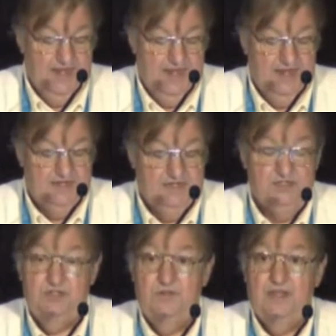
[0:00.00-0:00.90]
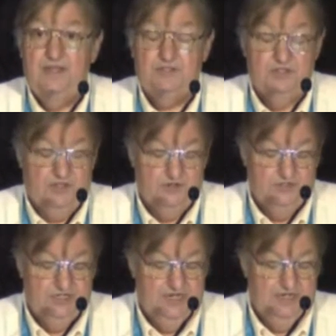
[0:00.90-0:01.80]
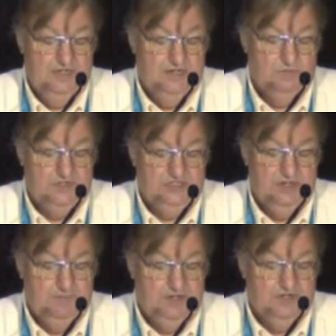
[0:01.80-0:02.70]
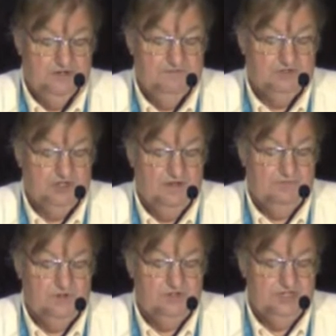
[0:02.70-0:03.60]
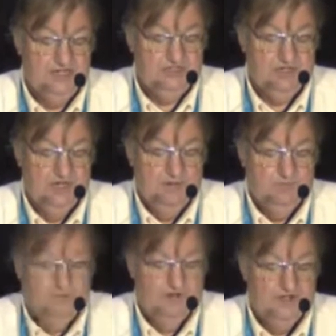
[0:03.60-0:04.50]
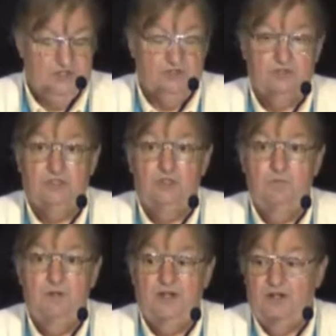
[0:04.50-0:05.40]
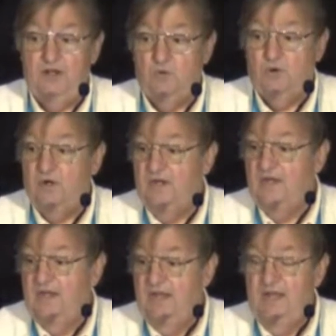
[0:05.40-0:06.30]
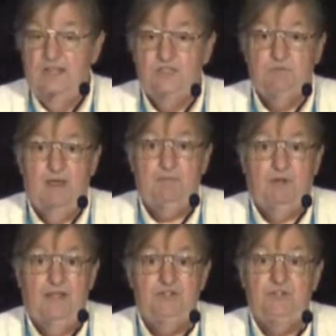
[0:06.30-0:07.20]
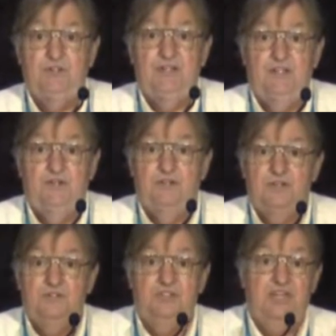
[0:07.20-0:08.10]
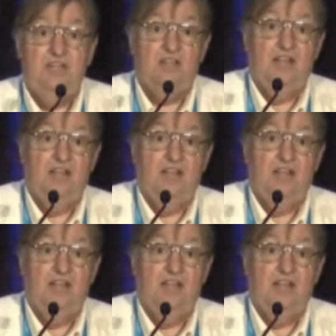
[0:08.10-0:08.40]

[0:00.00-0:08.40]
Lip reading: and in 2013, the recipient of the Software Test Professionals Luminary Award. It's my pleasure to introduce Keith